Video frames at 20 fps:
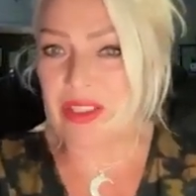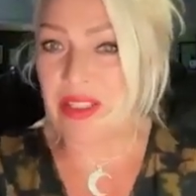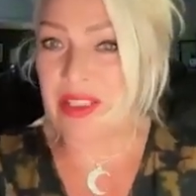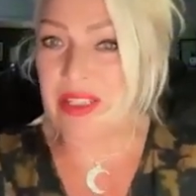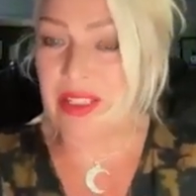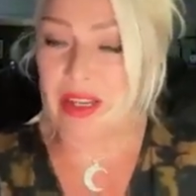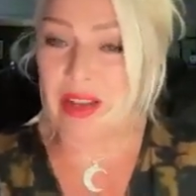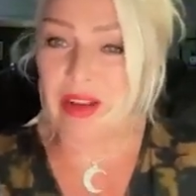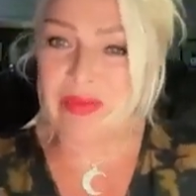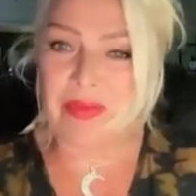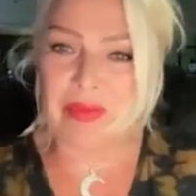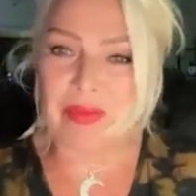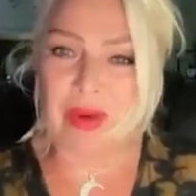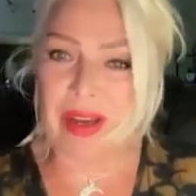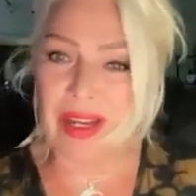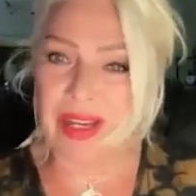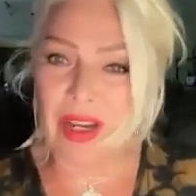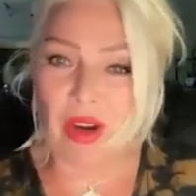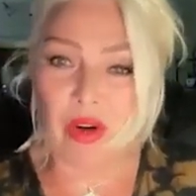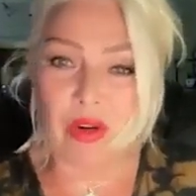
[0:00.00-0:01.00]
just love
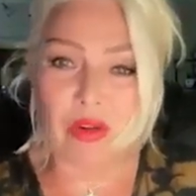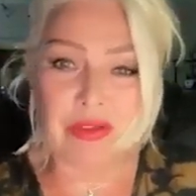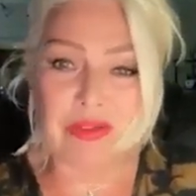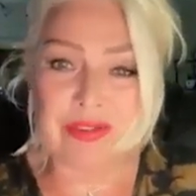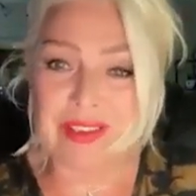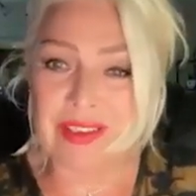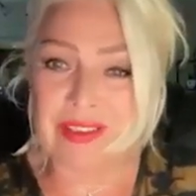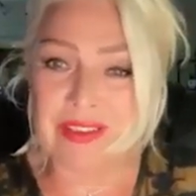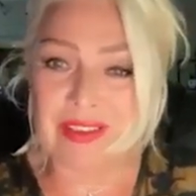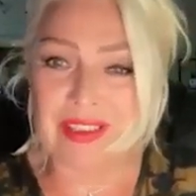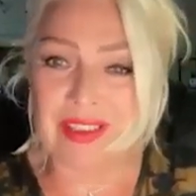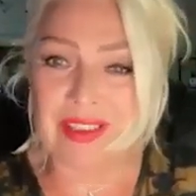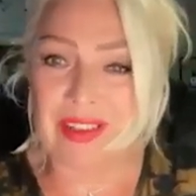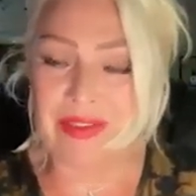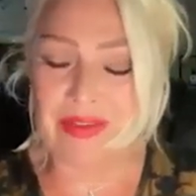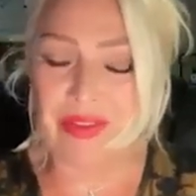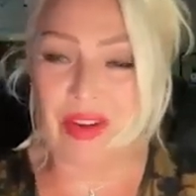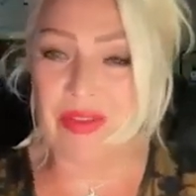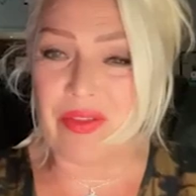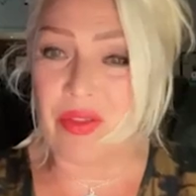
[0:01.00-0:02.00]
Mike Oldfield.
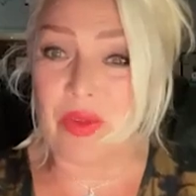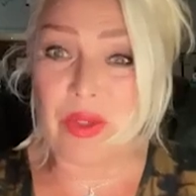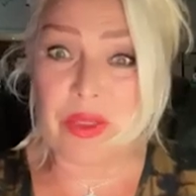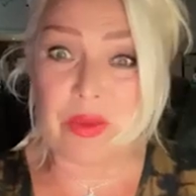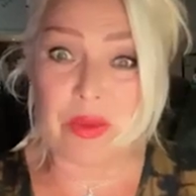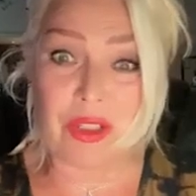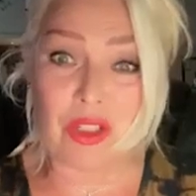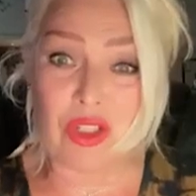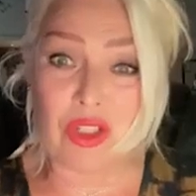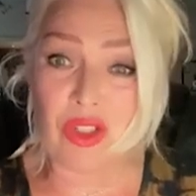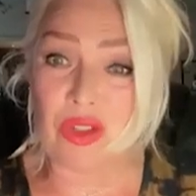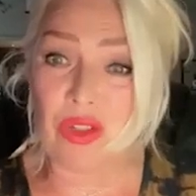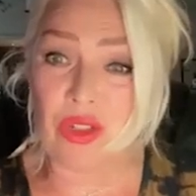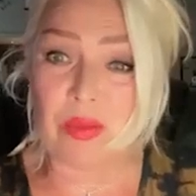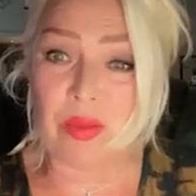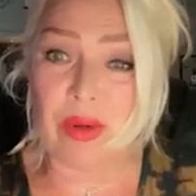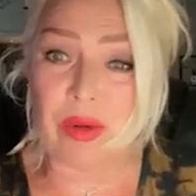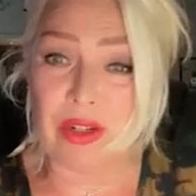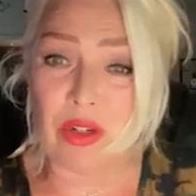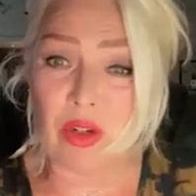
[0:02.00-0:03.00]
I've always been a
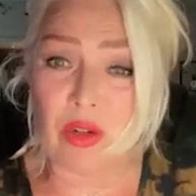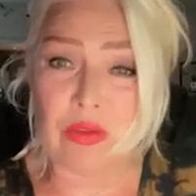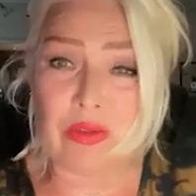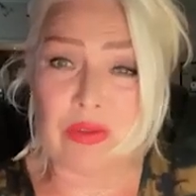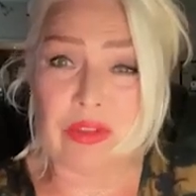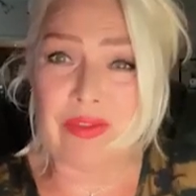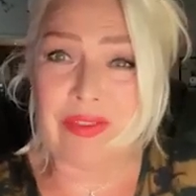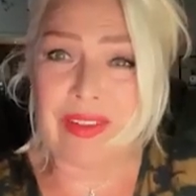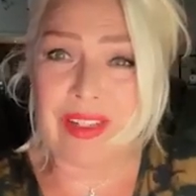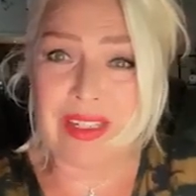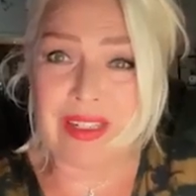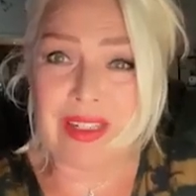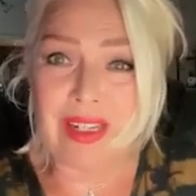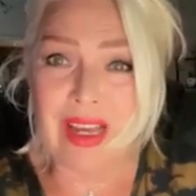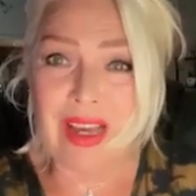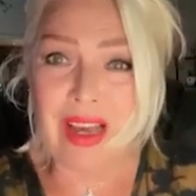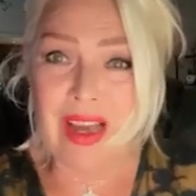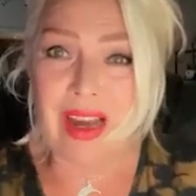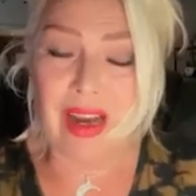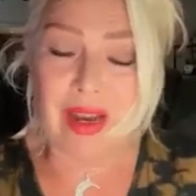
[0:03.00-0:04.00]
huge Mike Oldfield fan.
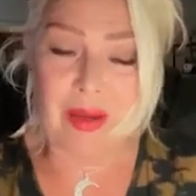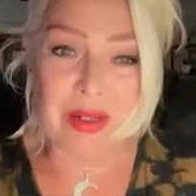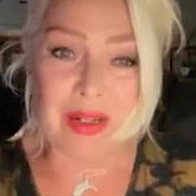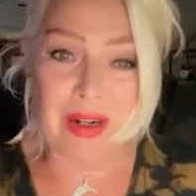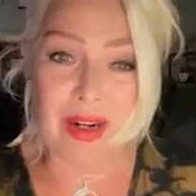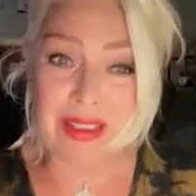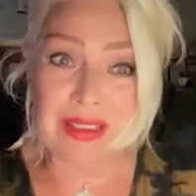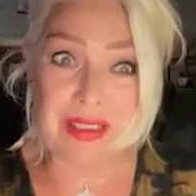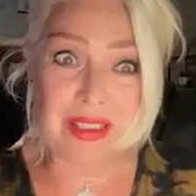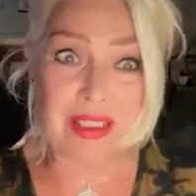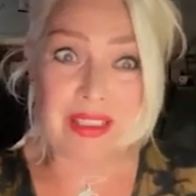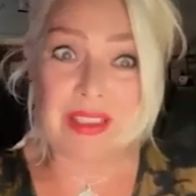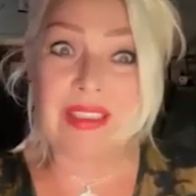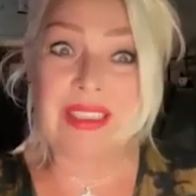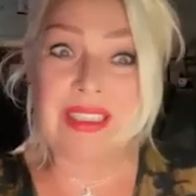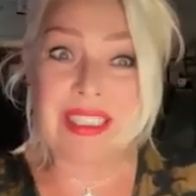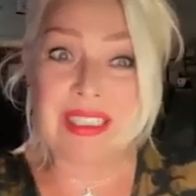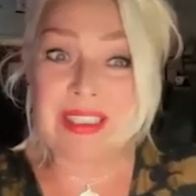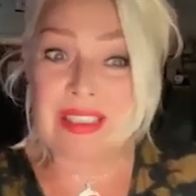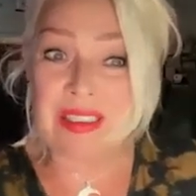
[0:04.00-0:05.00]
I mean, I still
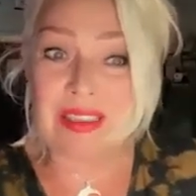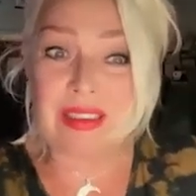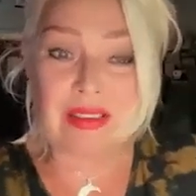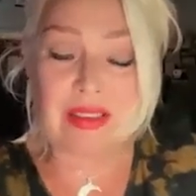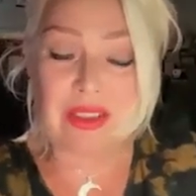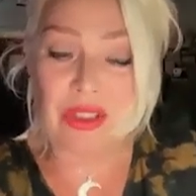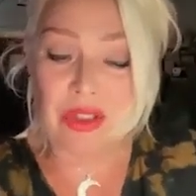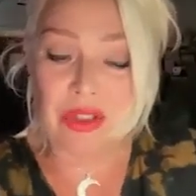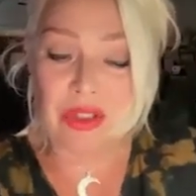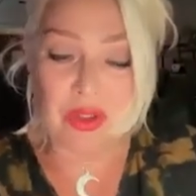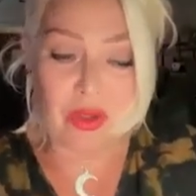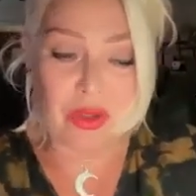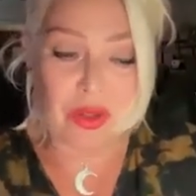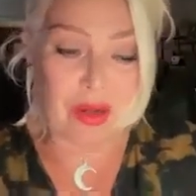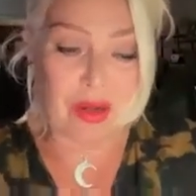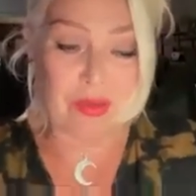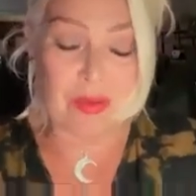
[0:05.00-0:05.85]
listen to